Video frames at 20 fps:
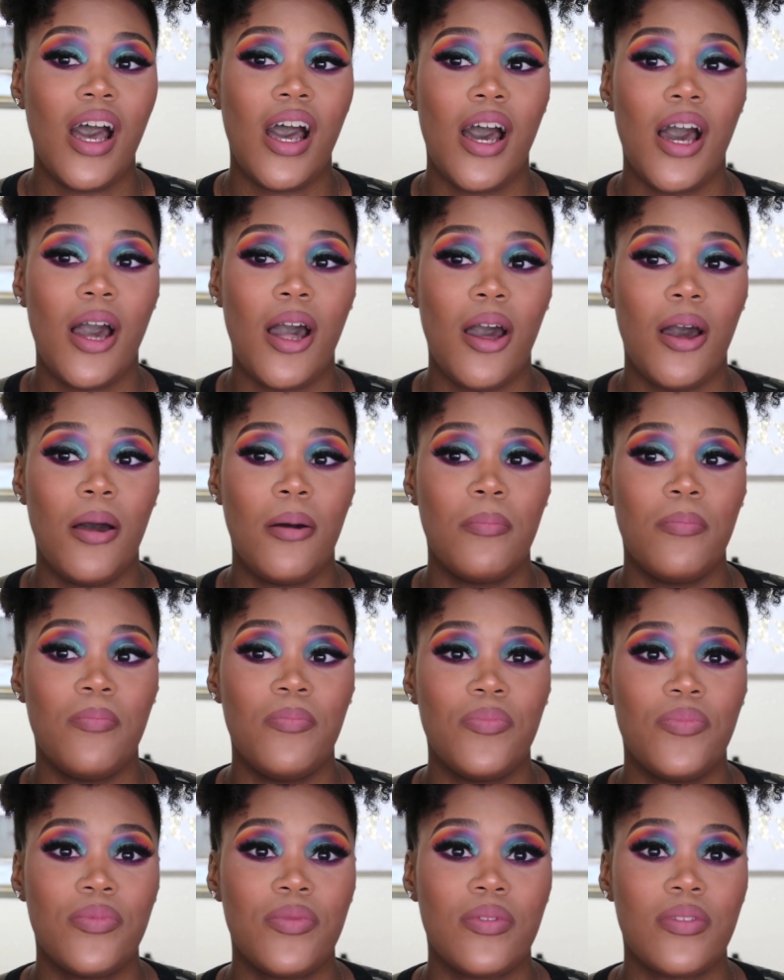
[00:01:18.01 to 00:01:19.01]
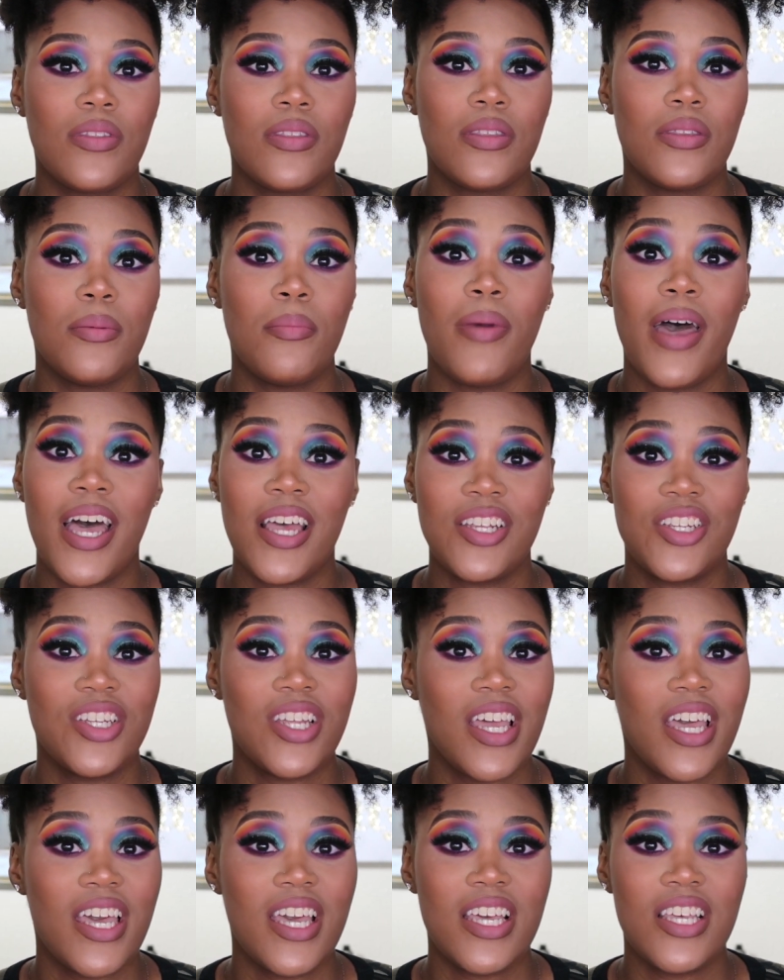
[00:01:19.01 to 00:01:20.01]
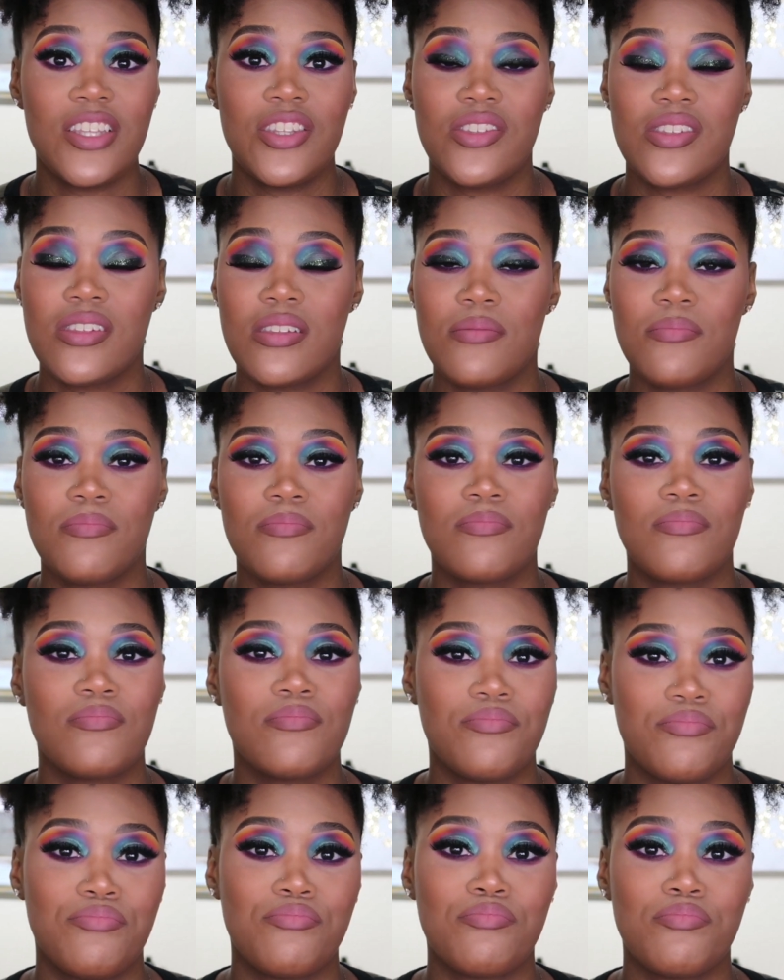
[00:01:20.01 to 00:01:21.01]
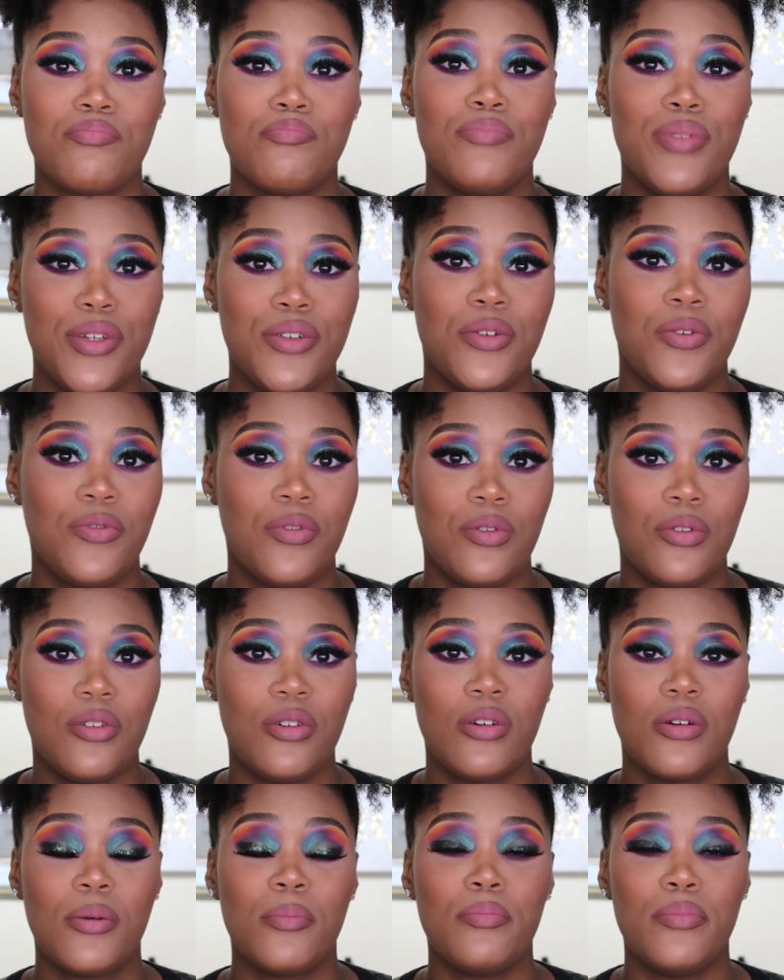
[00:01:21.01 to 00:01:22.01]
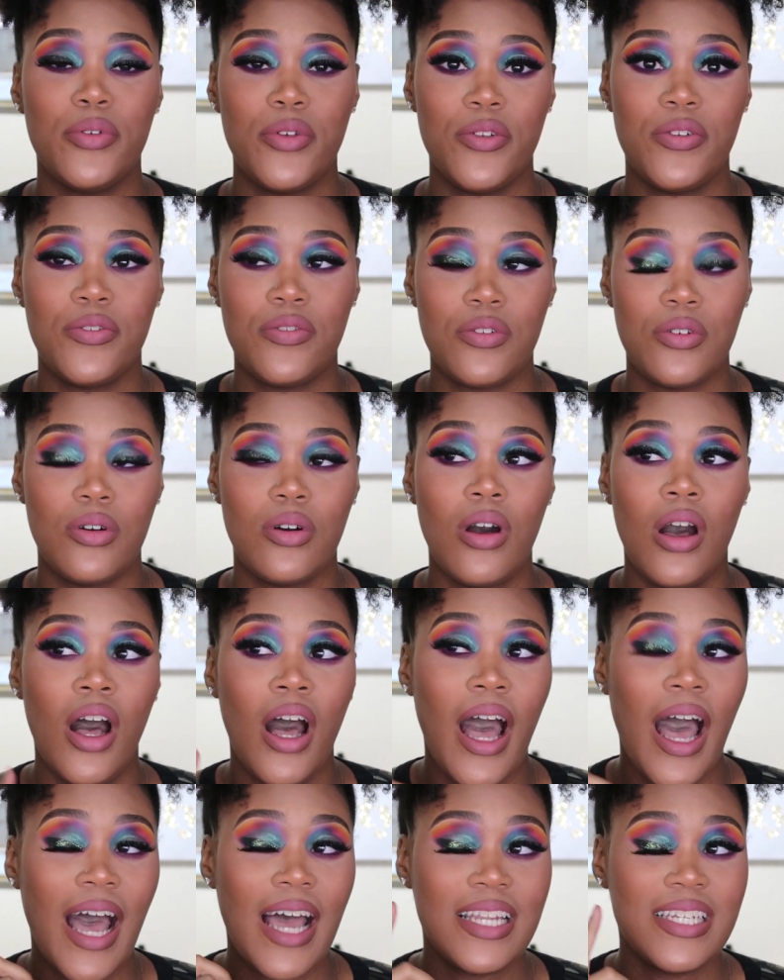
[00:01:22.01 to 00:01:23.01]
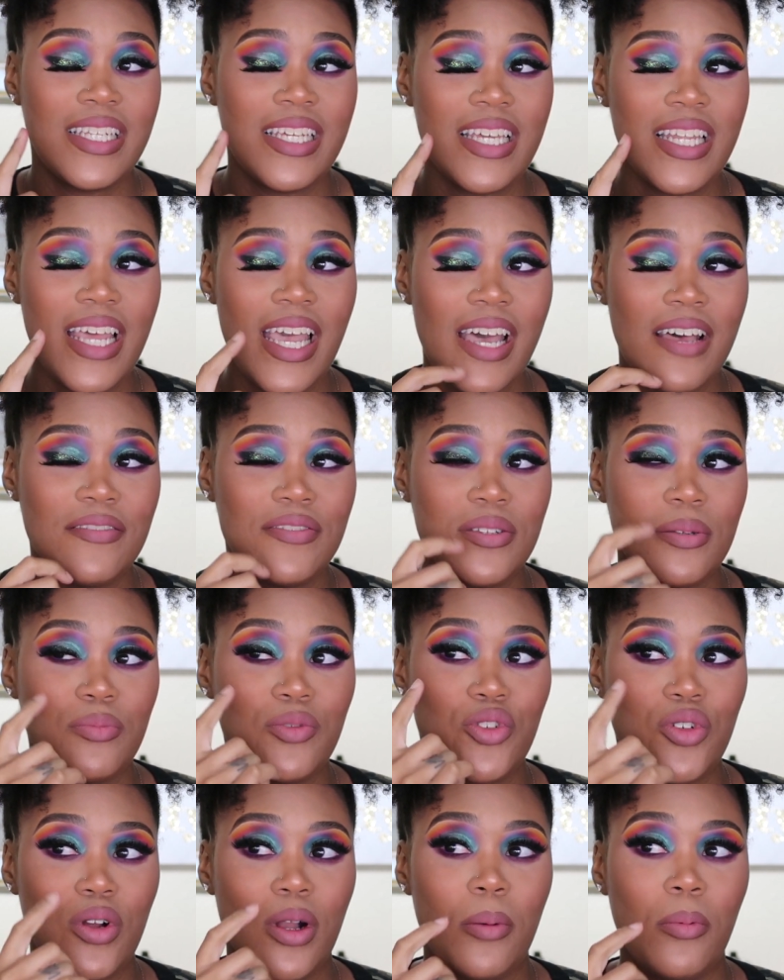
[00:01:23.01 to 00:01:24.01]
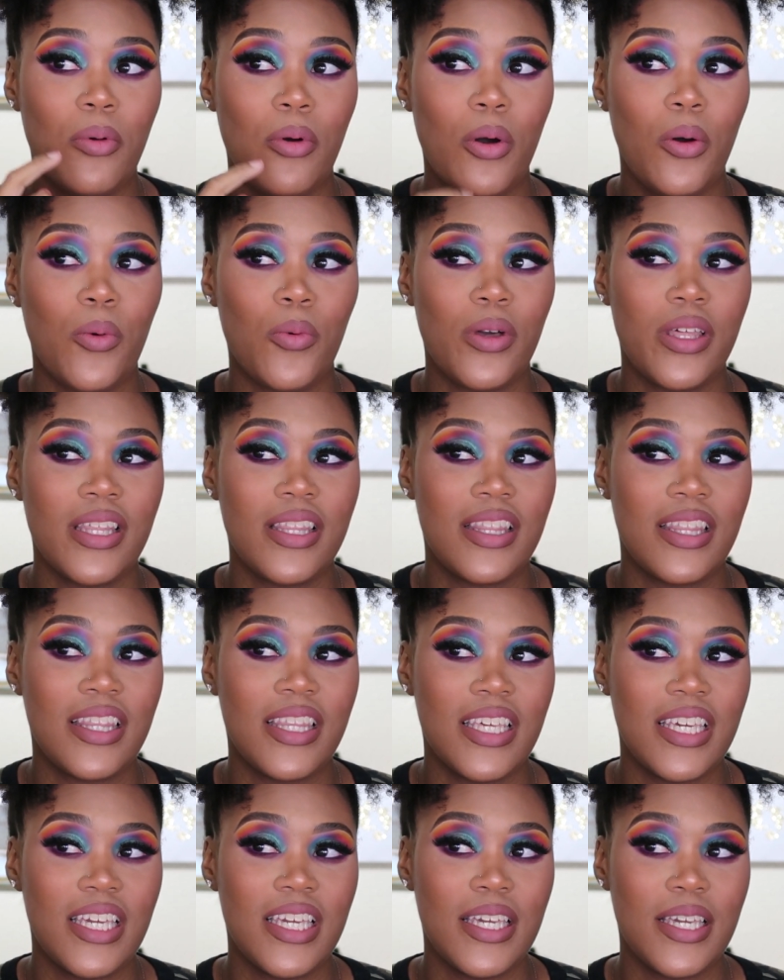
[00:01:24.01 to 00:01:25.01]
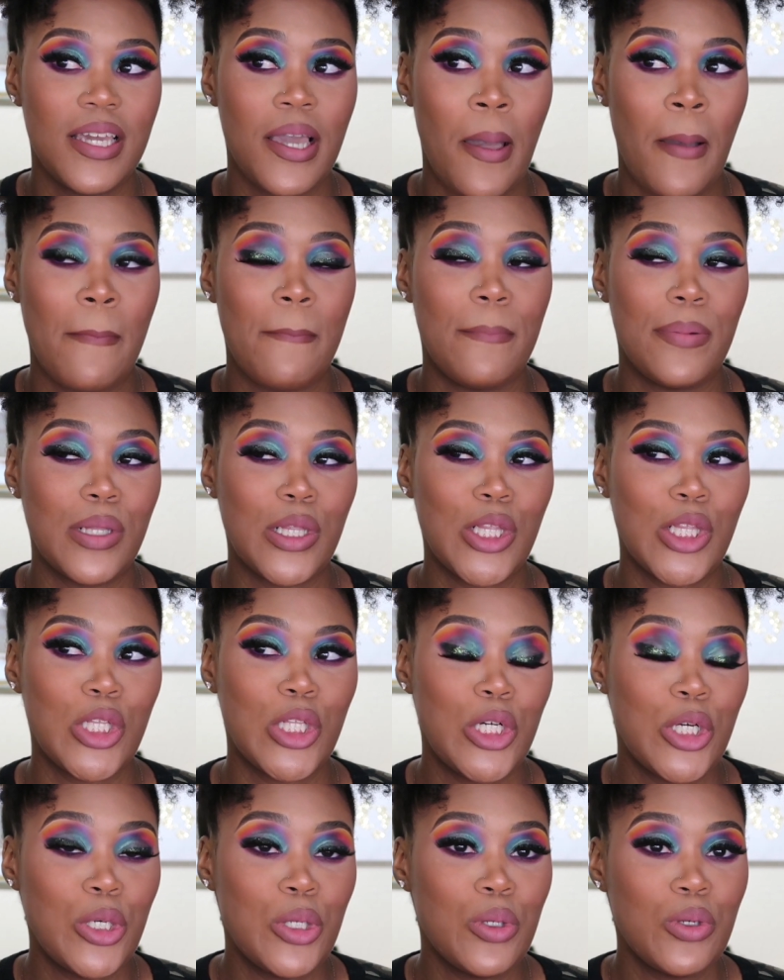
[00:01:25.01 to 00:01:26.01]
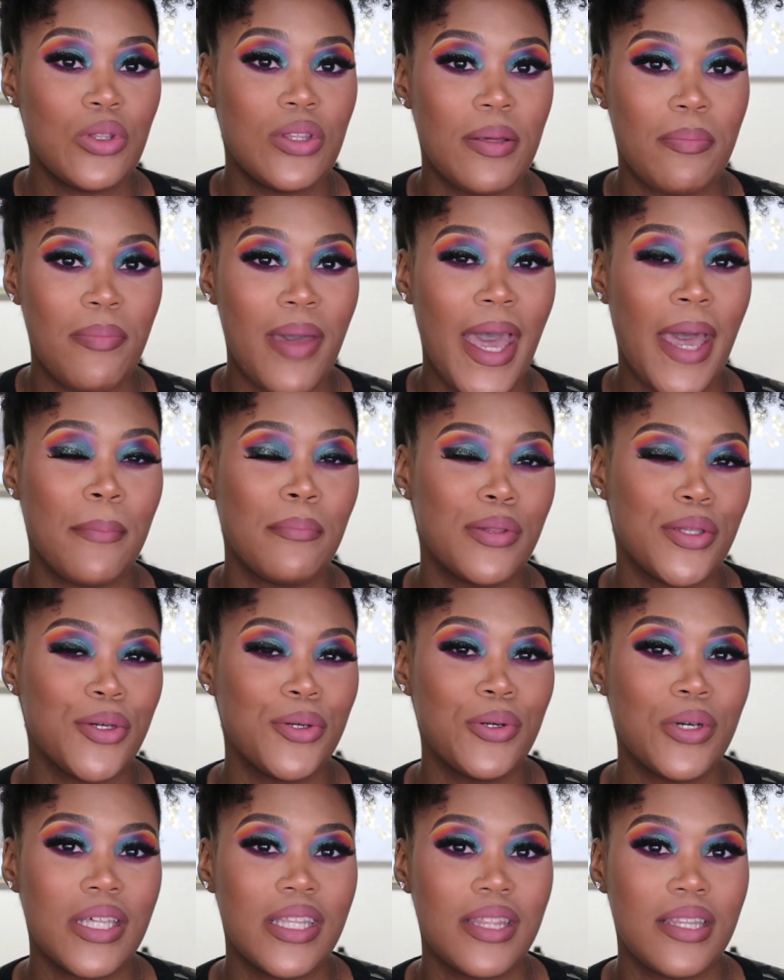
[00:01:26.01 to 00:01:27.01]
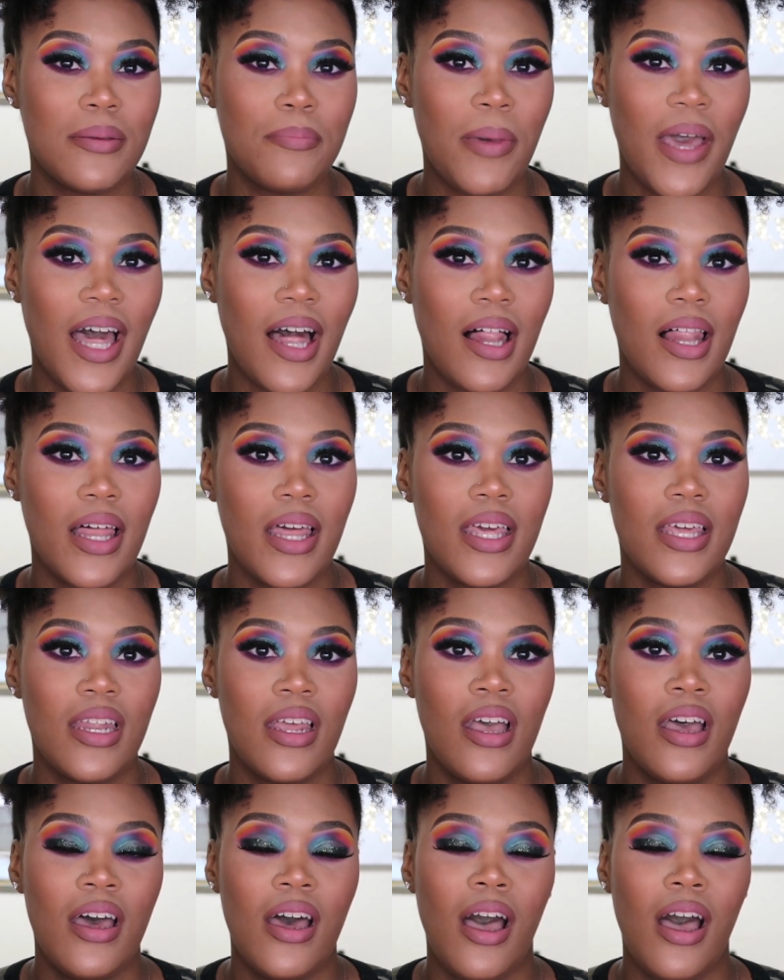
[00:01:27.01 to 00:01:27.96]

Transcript: The matte shades, beautiful. I did have some trouble with the blue, the matte blue in the palette.